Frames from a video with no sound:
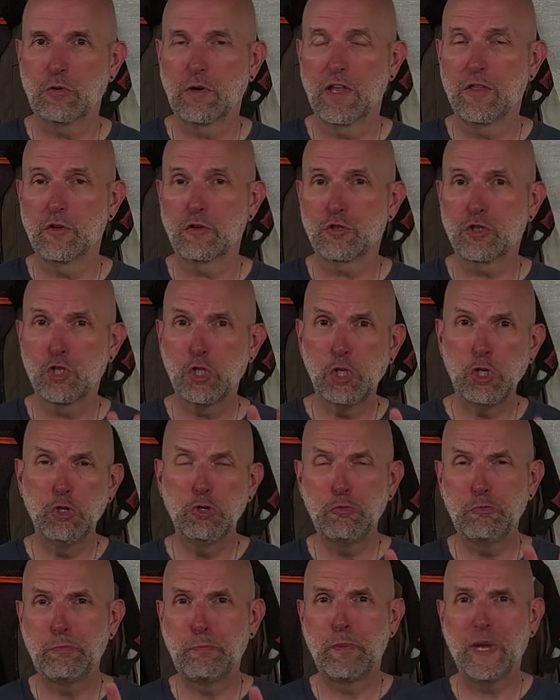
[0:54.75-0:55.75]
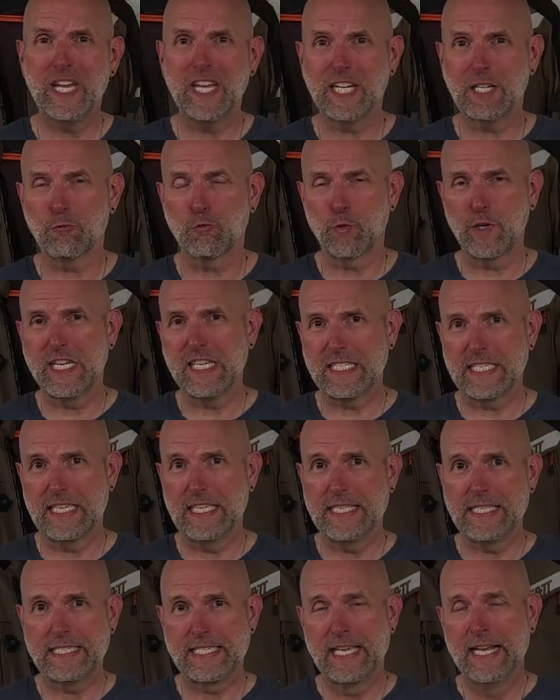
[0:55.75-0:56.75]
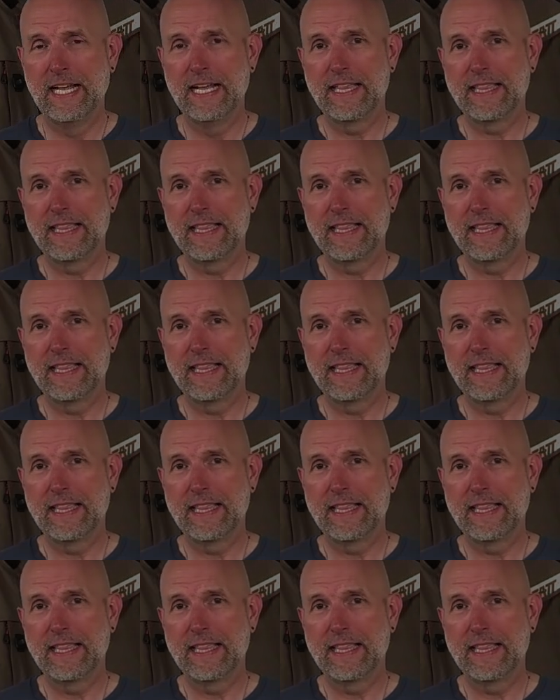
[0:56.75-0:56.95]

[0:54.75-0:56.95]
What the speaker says: And there's 2 big reasons